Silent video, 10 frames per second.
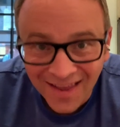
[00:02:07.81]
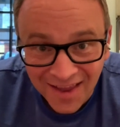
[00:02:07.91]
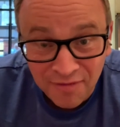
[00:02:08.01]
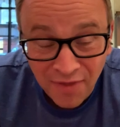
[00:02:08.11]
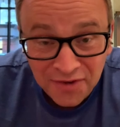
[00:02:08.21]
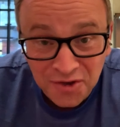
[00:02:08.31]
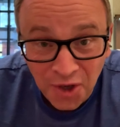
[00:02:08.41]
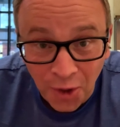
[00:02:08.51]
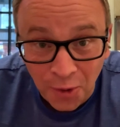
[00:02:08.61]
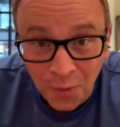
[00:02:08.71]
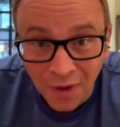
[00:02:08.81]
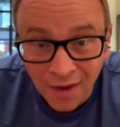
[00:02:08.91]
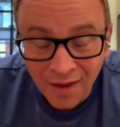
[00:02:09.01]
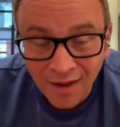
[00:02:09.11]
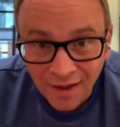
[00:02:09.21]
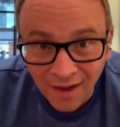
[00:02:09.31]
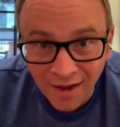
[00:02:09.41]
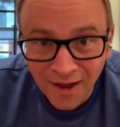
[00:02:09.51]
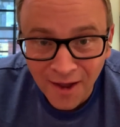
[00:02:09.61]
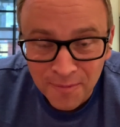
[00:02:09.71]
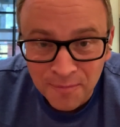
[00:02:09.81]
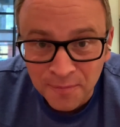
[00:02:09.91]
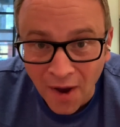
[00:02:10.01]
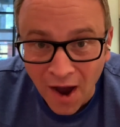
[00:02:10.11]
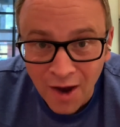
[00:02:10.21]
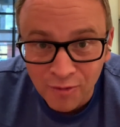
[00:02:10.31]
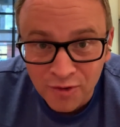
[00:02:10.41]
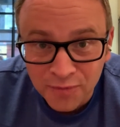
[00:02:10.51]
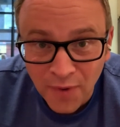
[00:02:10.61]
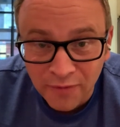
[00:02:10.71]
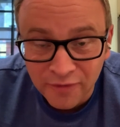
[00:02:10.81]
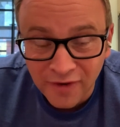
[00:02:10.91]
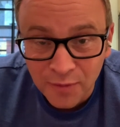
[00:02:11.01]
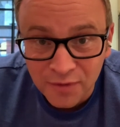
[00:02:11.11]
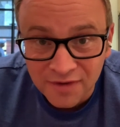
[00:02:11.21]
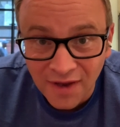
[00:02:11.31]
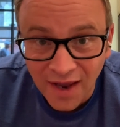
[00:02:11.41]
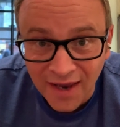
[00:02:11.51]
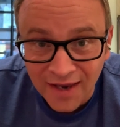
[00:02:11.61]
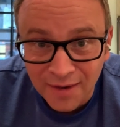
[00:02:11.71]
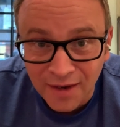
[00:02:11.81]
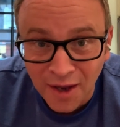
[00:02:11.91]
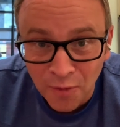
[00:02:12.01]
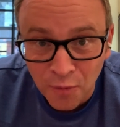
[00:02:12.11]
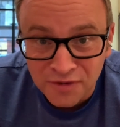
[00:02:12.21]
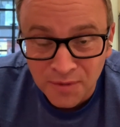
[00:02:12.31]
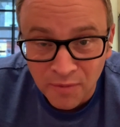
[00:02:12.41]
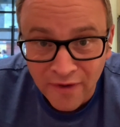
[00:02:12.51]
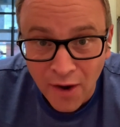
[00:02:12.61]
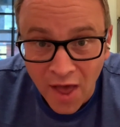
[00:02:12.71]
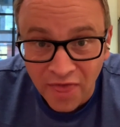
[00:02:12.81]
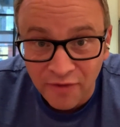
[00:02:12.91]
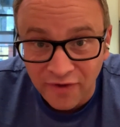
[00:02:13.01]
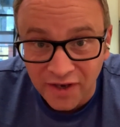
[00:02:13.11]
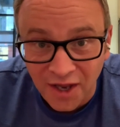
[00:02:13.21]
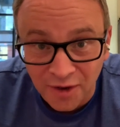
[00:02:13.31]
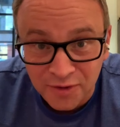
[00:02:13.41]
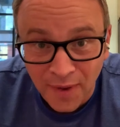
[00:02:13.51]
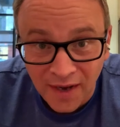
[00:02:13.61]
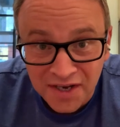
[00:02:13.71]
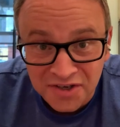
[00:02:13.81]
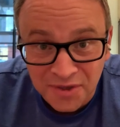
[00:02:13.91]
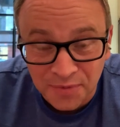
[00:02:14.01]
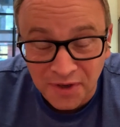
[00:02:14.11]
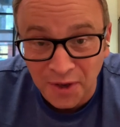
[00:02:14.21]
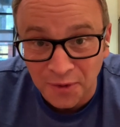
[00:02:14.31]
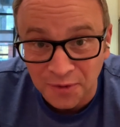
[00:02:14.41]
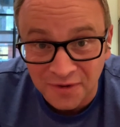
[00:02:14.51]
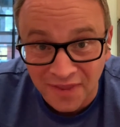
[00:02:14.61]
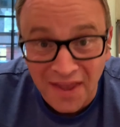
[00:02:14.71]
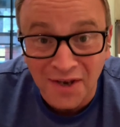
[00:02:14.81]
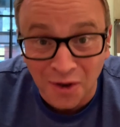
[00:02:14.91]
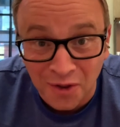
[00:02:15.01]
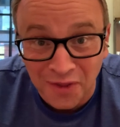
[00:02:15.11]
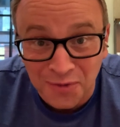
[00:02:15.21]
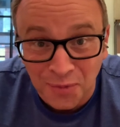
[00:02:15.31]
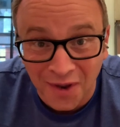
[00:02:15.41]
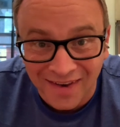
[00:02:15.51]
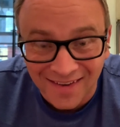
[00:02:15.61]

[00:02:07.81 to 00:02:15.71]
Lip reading: If that's you, I respectfully would say go and watch some of our other videos about leadership skills and then look at this one.